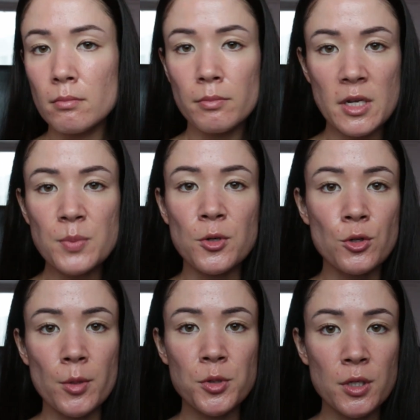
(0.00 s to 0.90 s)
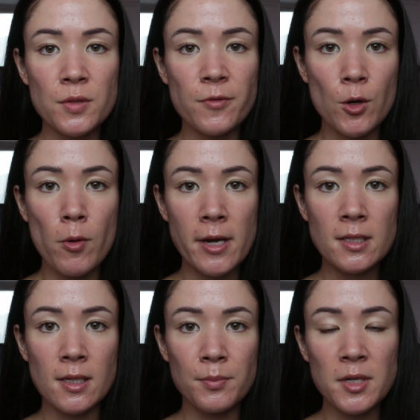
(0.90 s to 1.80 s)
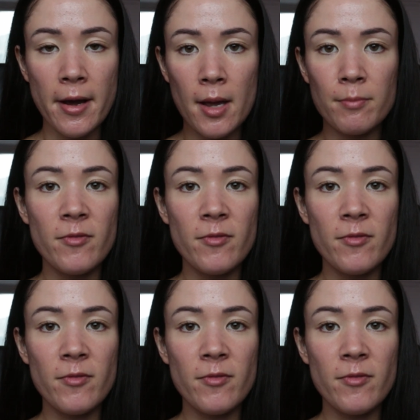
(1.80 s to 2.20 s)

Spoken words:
these prescriptions for quite some time,